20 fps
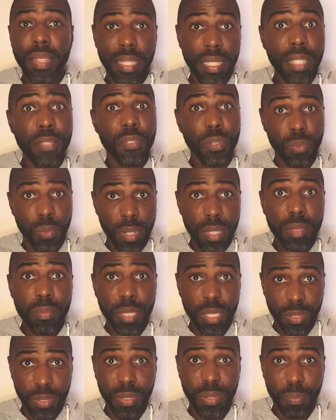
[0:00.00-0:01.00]
if you want
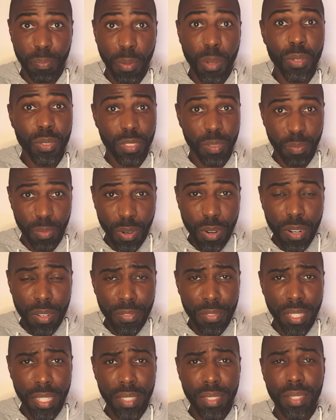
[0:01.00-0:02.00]
me to post more
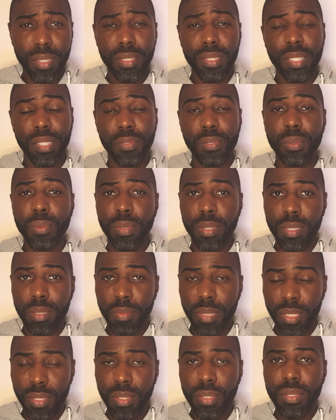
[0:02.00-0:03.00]
videos, if you
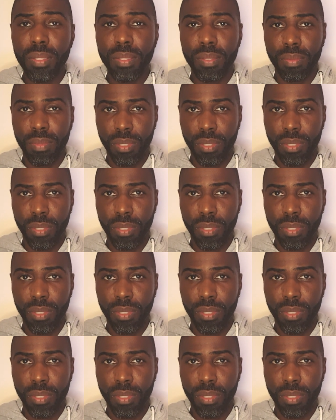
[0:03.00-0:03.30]
want me to